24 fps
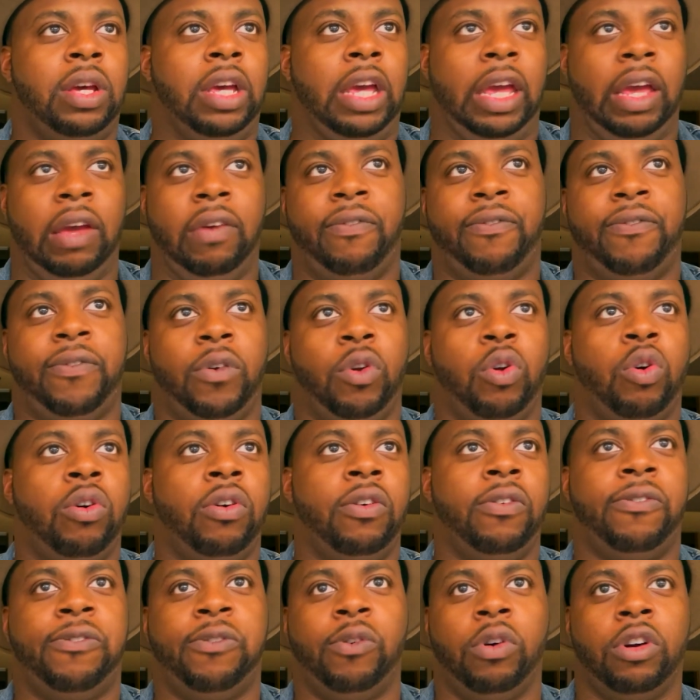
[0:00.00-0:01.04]
if law
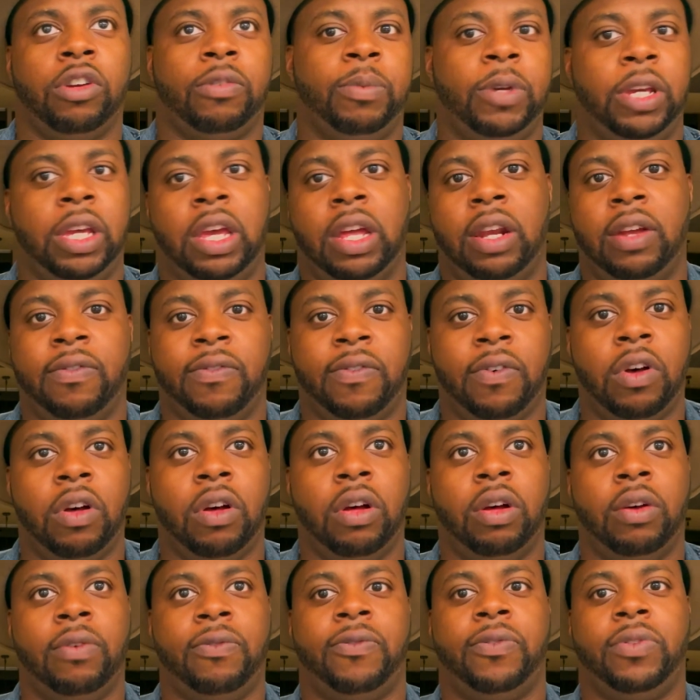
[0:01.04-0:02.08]
enforcement get
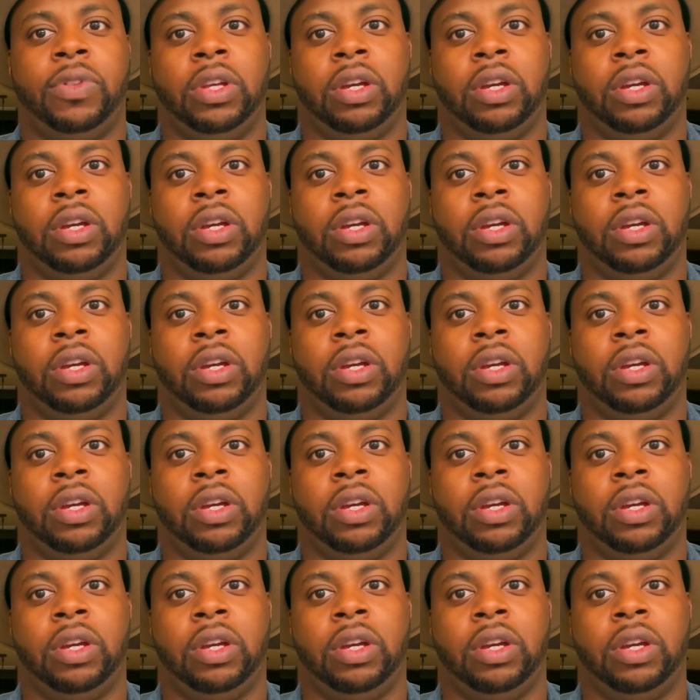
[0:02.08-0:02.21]
involved,